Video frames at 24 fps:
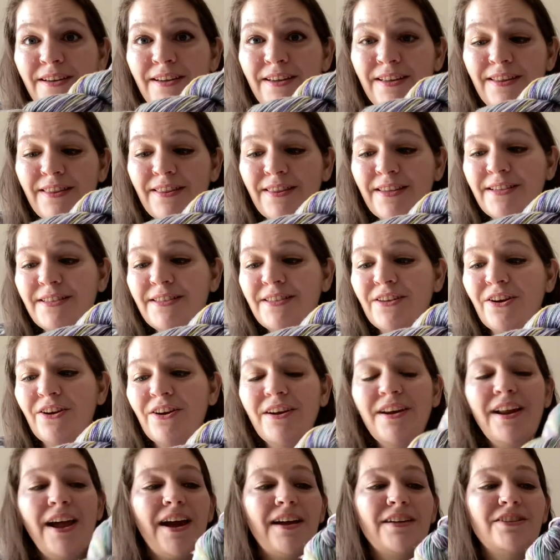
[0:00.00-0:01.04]
this
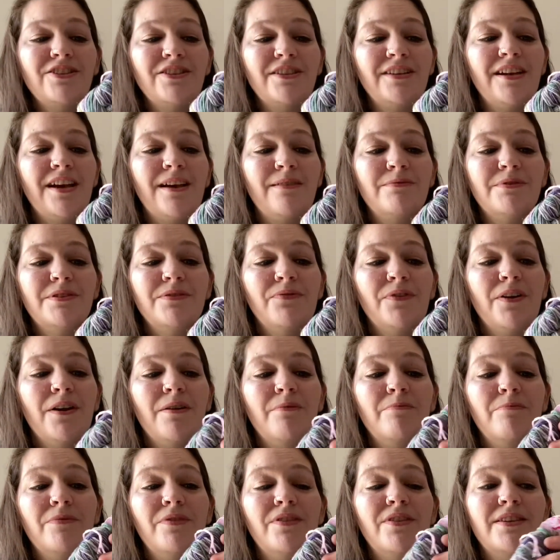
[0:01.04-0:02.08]
yarn actually comes
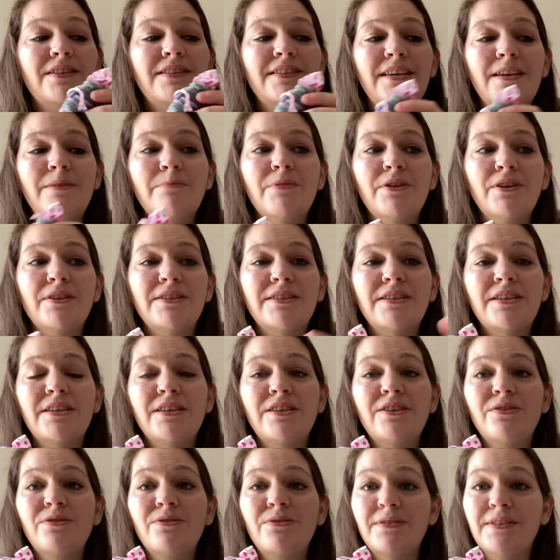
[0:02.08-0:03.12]
from the same
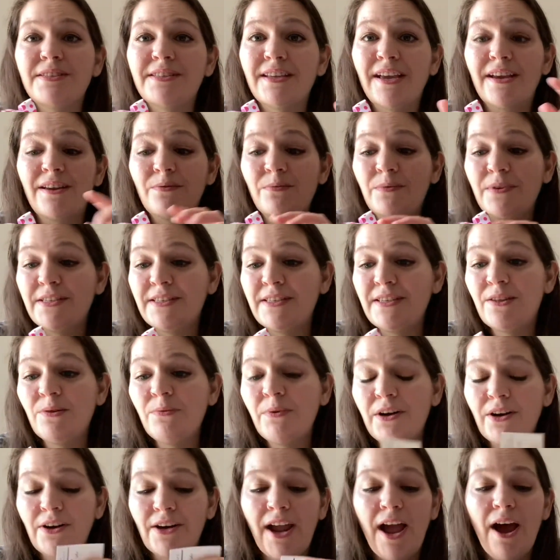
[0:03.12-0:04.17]
person who designed Wheezy the
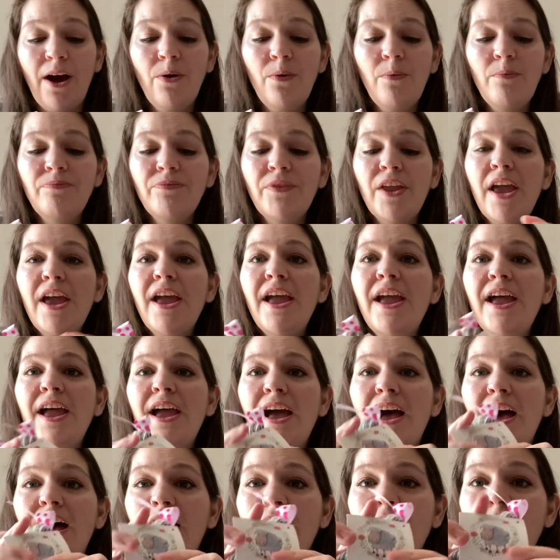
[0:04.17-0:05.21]
Water Cow.
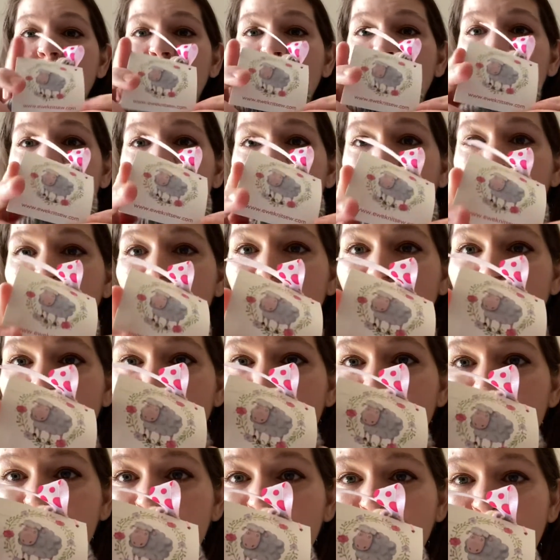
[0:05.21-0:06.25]
You knit
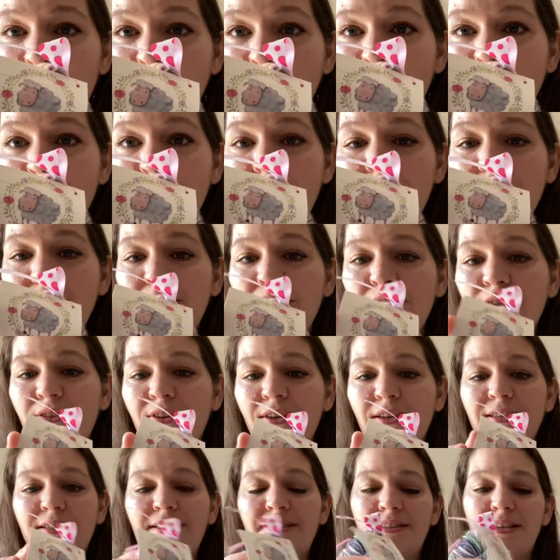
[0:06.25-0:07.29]
and sew.
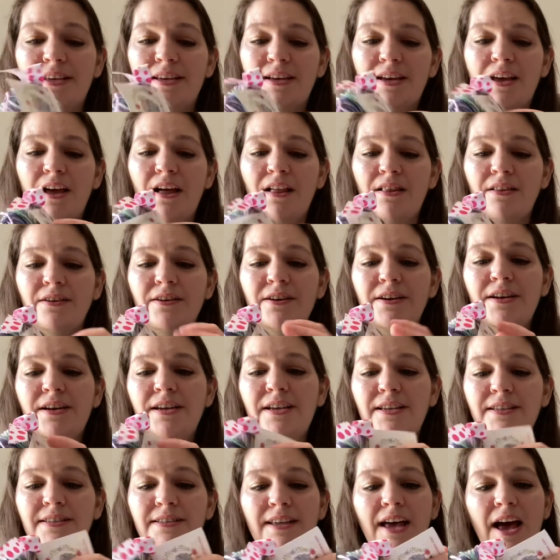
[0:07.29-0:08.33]
This colorway
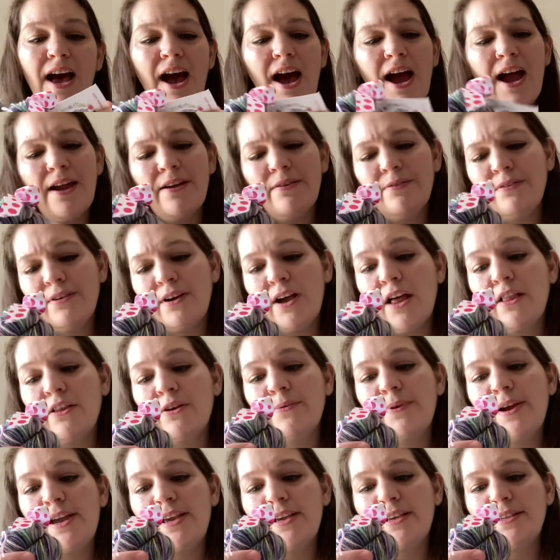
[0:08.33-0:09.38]
is
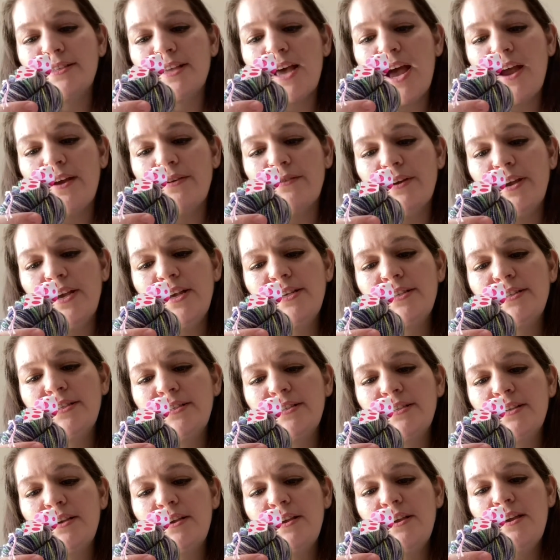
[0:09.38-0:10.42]

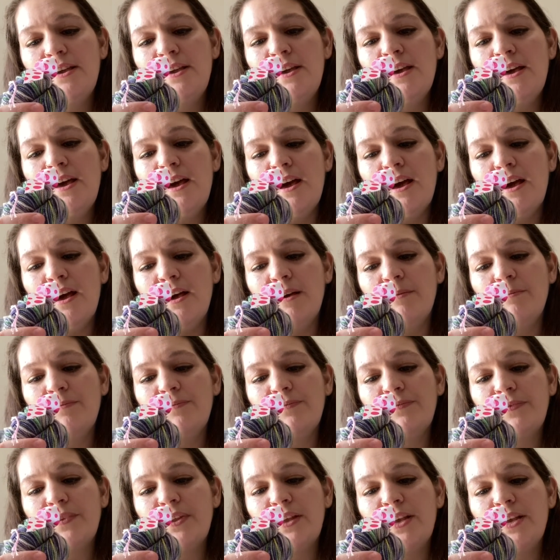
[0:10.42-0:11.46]
Iris.
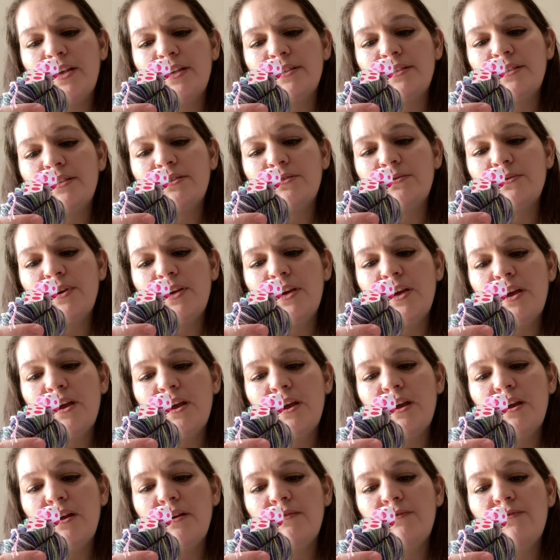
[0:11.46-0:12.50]
It's
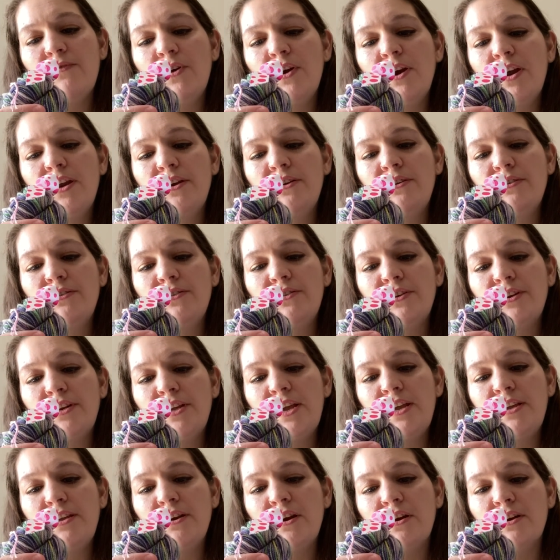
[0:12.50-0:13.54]

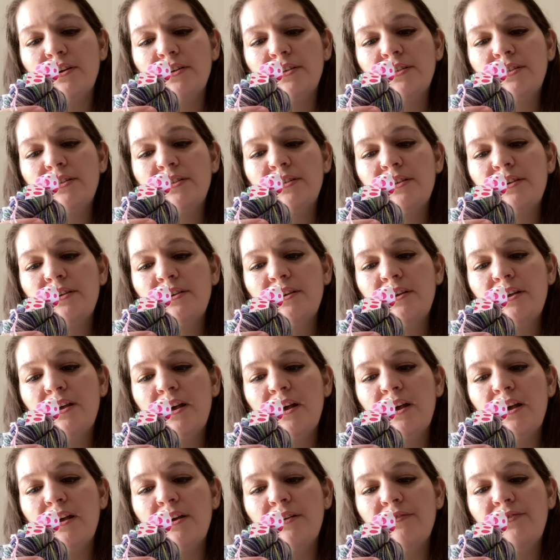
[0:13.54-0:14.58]
438 yards.
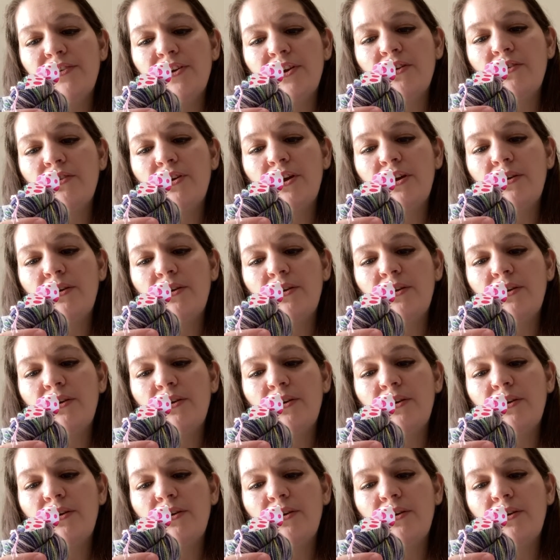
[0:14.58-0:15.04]
Fingering